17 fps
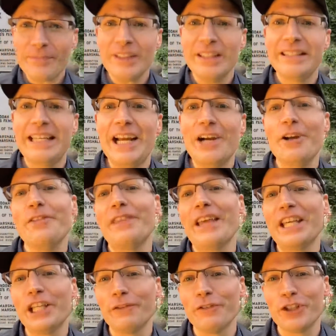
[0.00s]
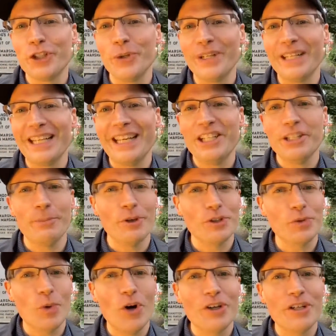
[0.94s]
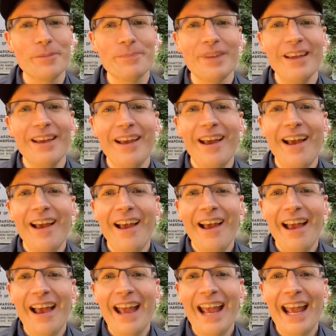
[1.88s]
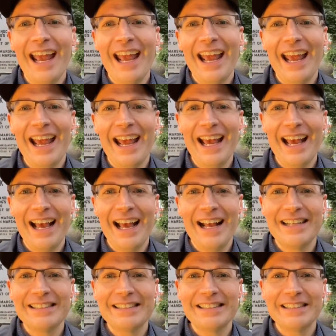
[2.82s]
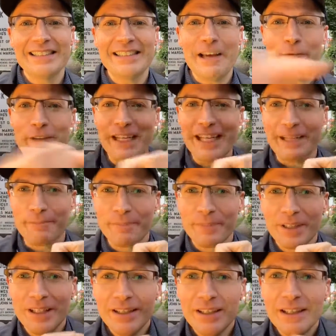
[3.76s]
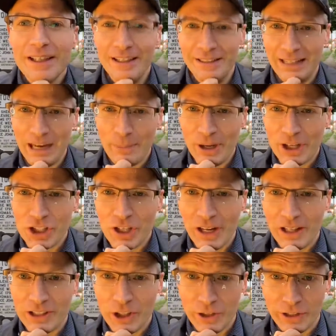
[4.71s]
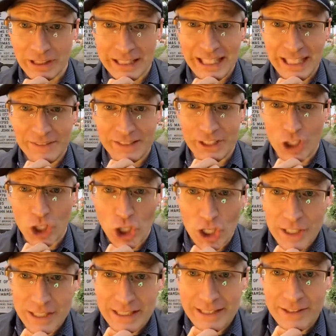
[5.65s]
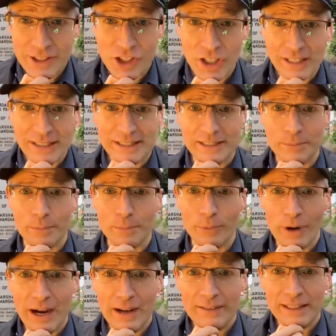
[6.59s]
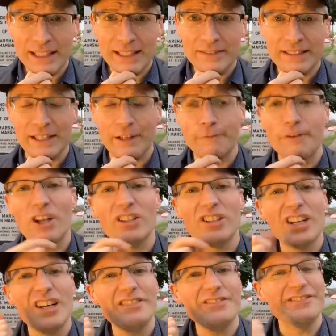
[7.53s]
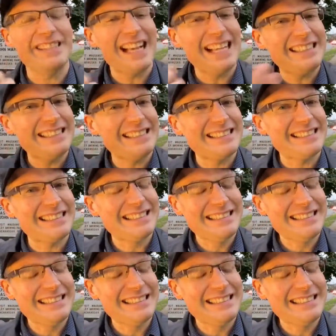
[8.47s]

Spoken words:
Karen, thank you for tuning in. You're most welcome. And Stephanie, not much color on the leaves in Herndon, just some brown leaves that have fallen off. Yes,